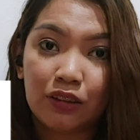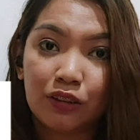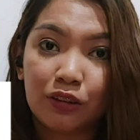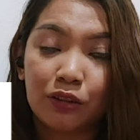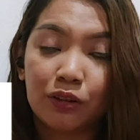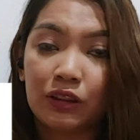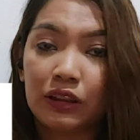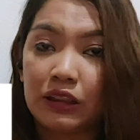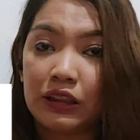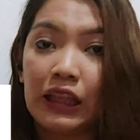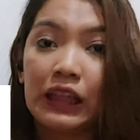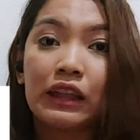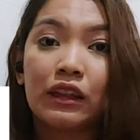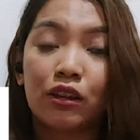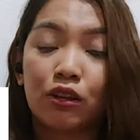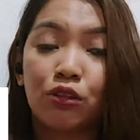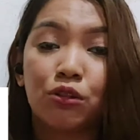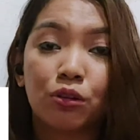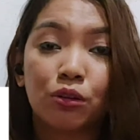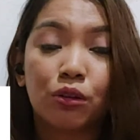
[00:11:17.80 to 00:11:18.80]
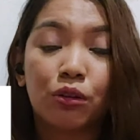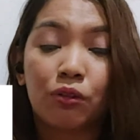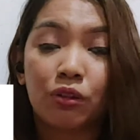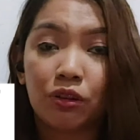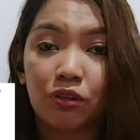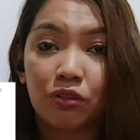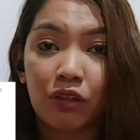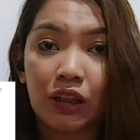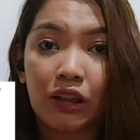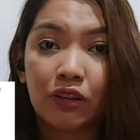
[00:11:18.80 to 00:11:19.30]
So the date that you're
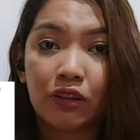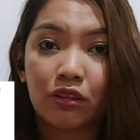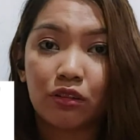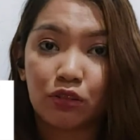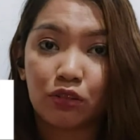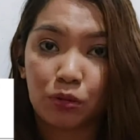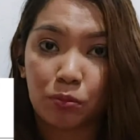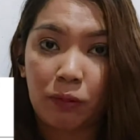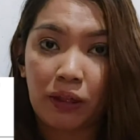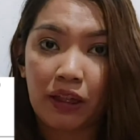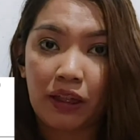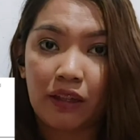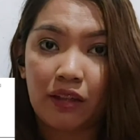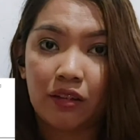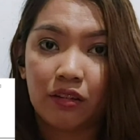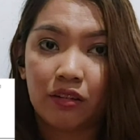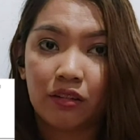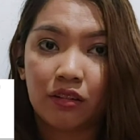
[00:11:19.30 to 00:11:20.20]
going to enter Japan.